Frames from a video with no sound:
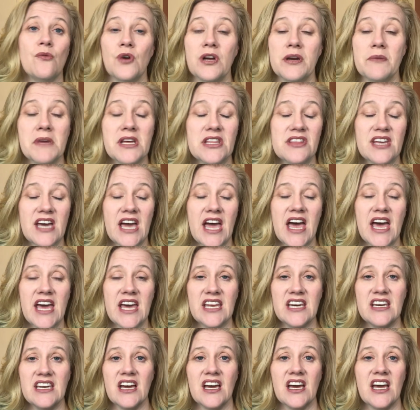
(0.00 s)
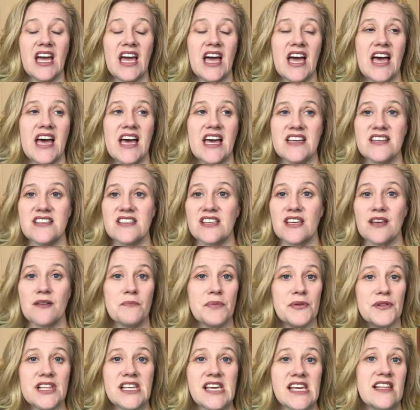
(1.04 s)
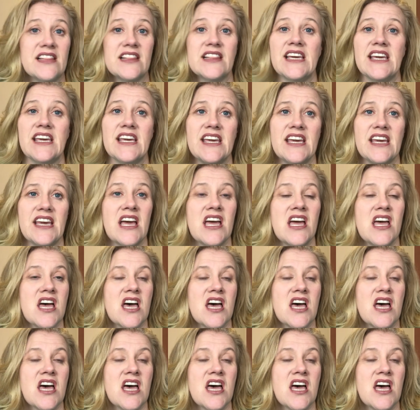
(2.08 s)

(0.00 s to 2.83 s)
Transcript: one month ahead has completely